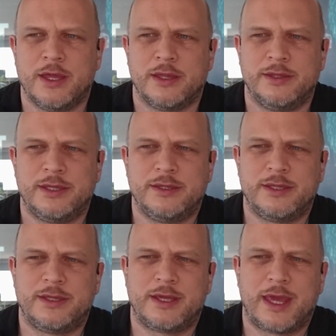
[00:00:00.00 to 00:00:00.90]

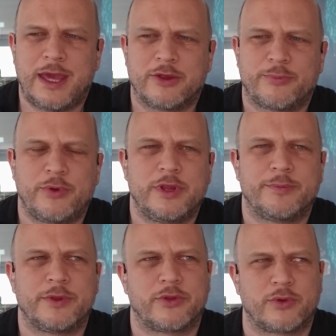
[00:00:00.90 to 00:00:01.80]
the chaos
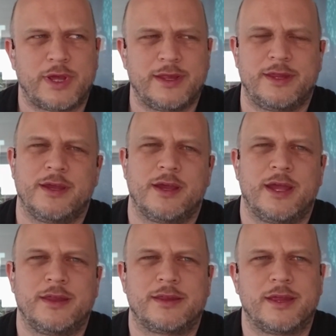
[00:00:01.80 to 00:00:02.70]
principle, so testing
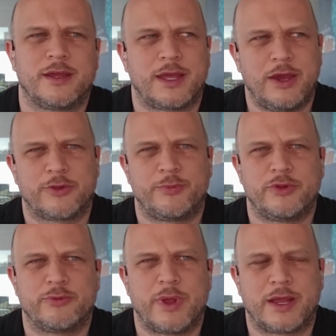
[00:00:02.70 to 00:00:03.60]
against the chaos
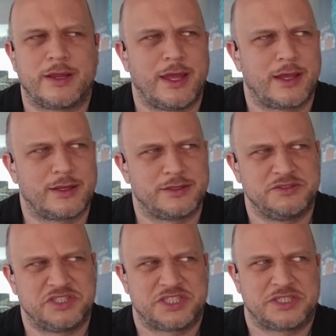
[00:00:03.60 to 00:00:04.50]
principle, like
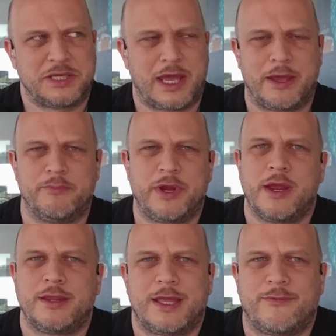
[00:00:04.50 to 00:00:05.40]
just
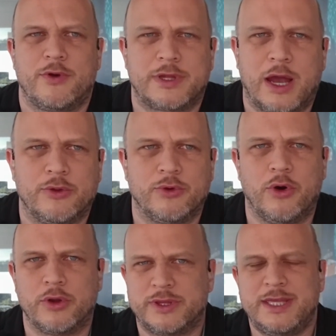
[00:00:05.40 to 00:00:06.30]
bringing a network down
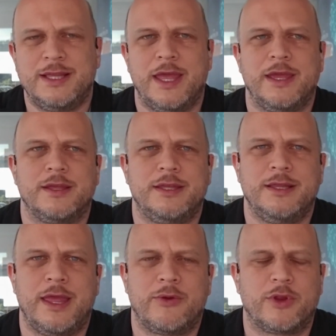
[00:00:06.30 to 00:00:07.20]
or
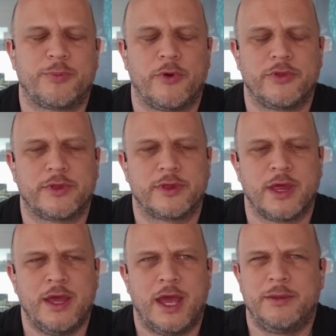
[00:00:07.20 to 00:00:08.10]
delaying responses,
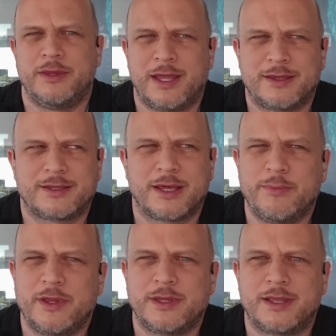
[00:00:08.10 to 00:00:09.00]
and that is
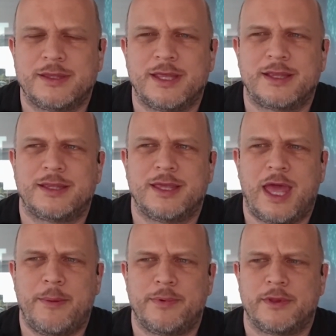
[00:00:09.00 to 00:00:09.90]
something that
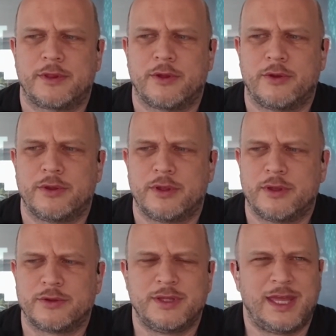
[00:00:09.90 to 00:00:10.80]
happens on
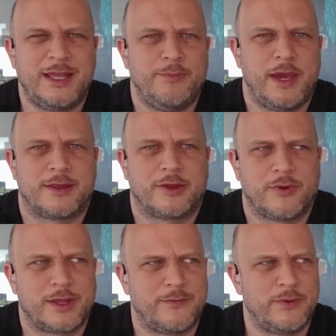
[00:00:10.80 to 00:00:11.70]
a daily basis,
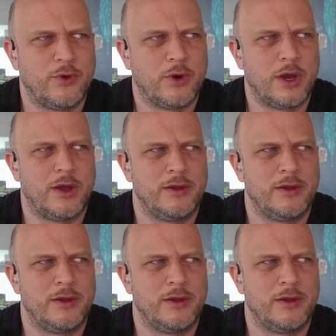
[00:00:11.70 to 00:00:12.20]
right? If you are